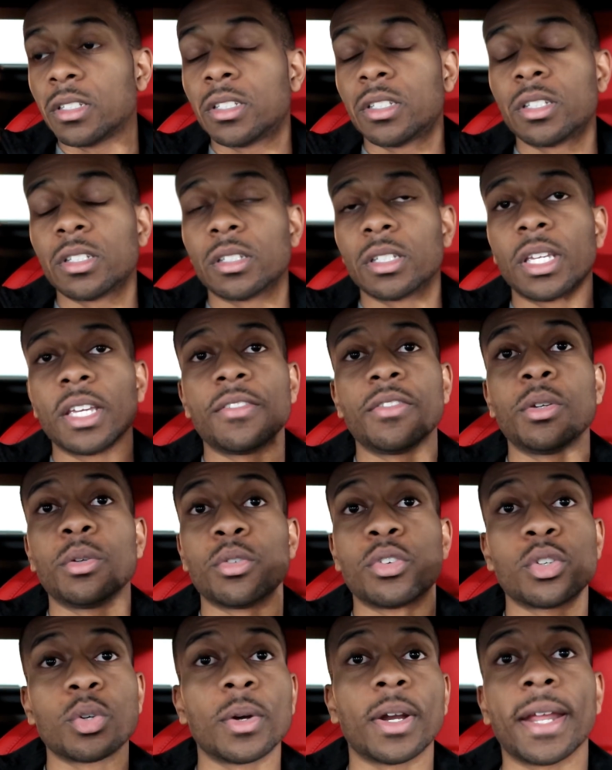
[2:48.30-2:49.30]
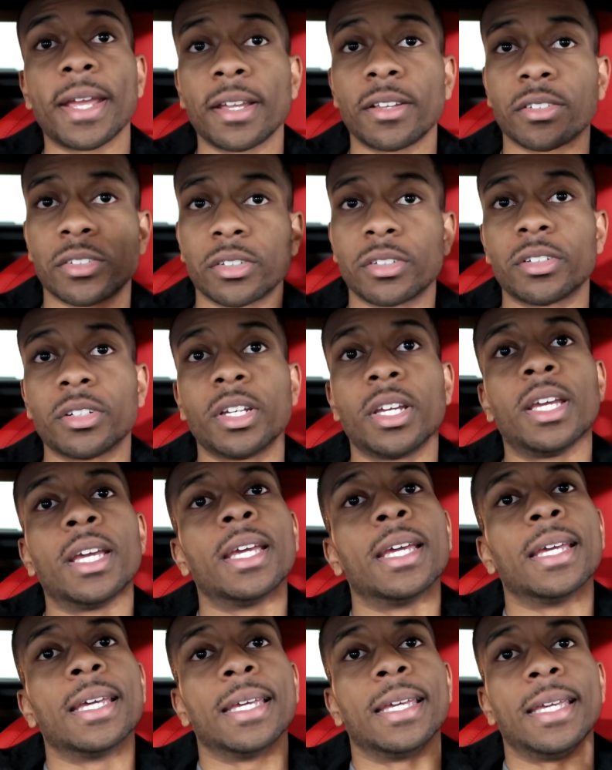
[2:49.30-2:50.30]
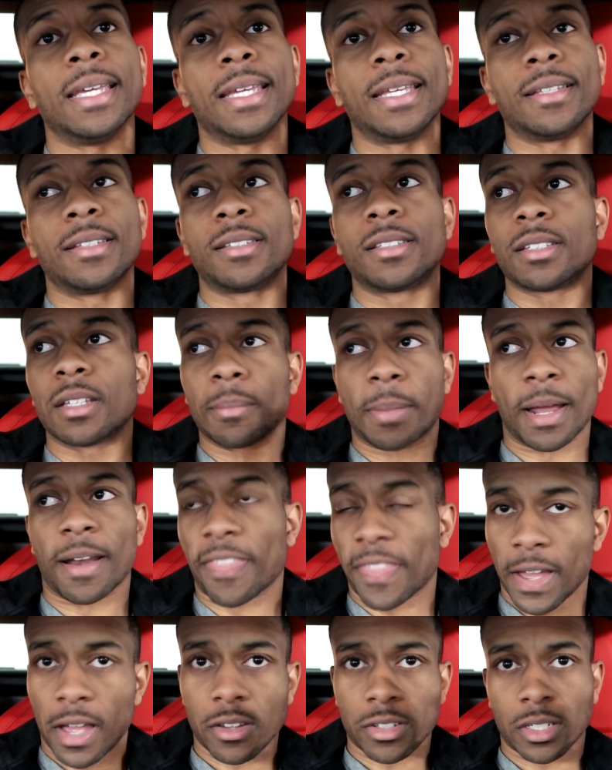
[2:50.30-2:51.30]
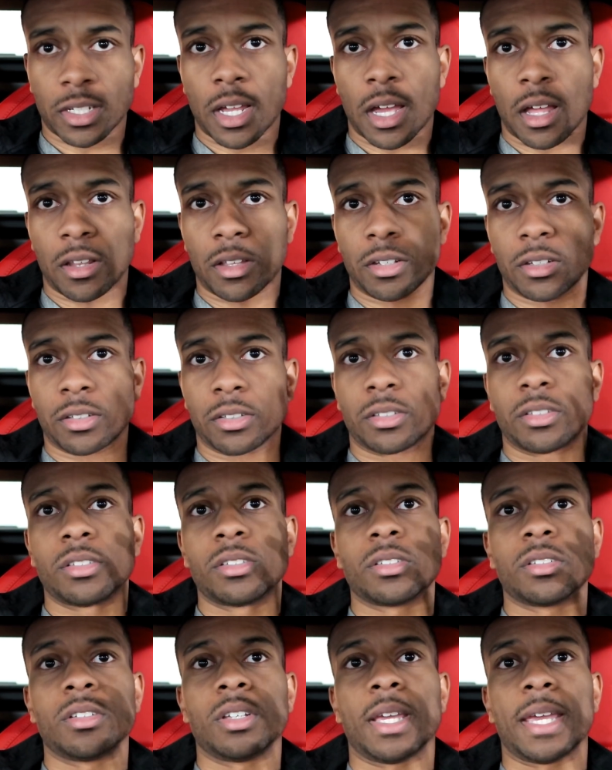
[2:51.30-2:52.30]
To give you a short answer, it's about $1,000,